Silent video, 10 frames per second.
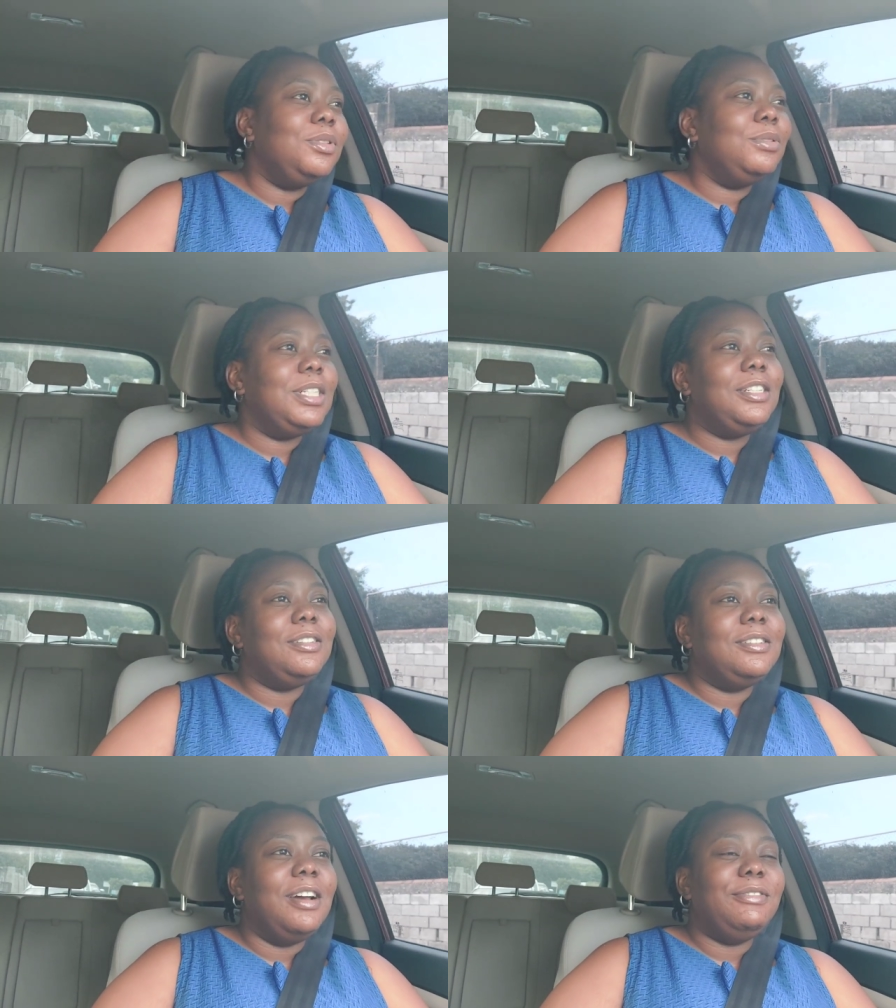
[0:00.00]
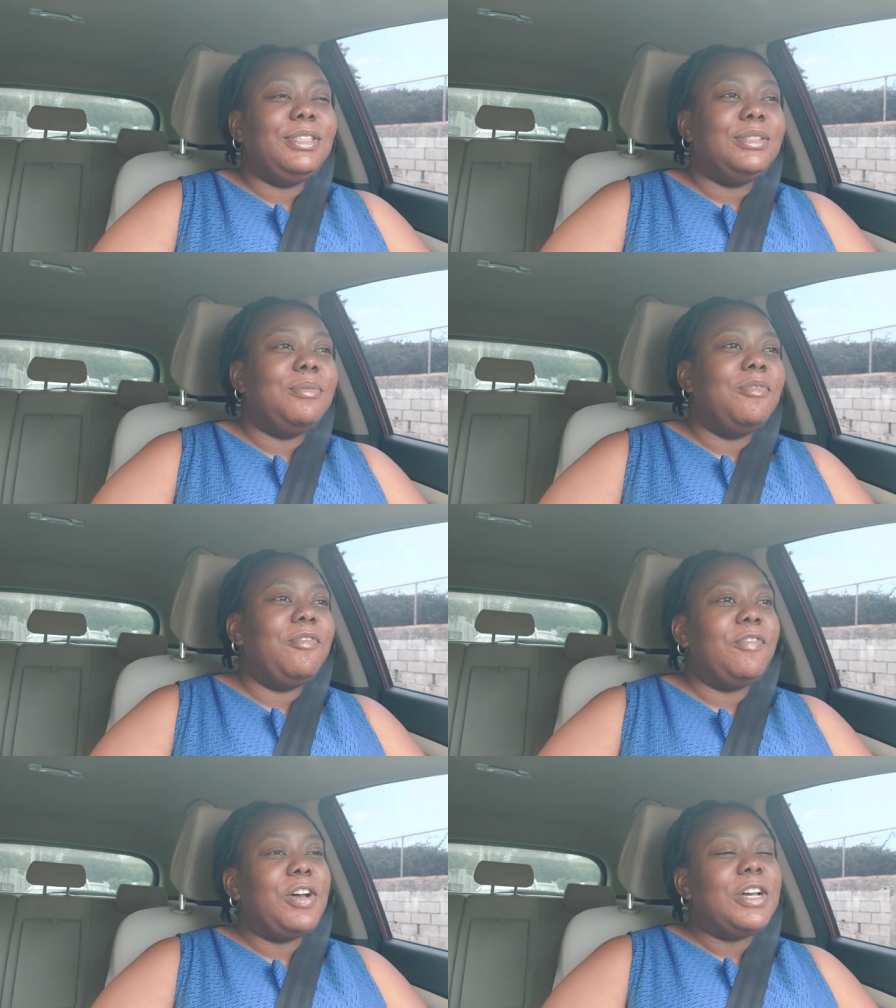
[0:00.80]
the radio having some
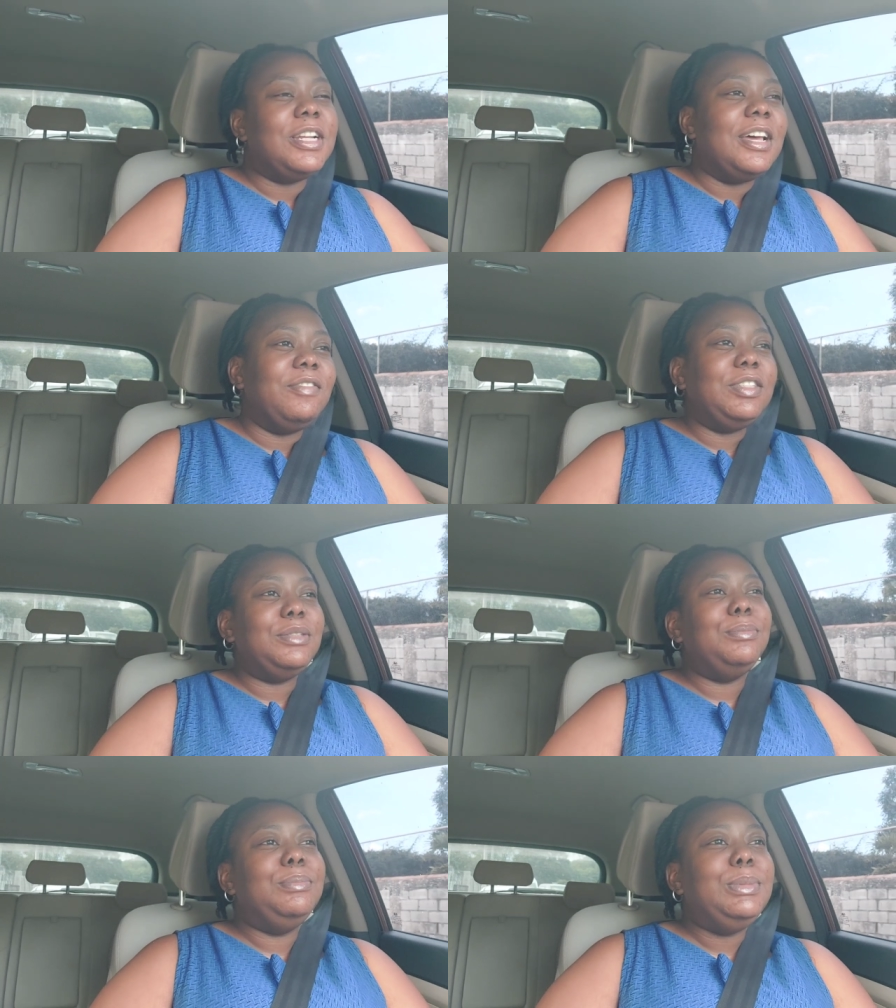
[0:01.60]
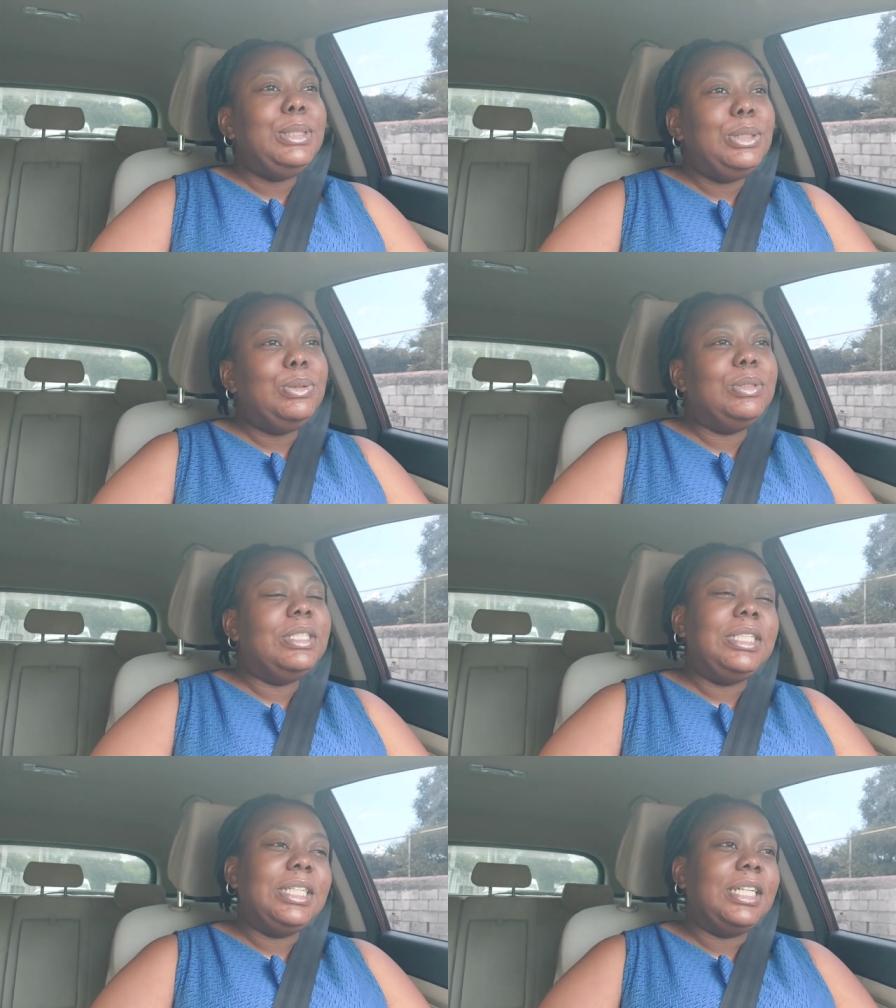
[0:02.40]
fun having some music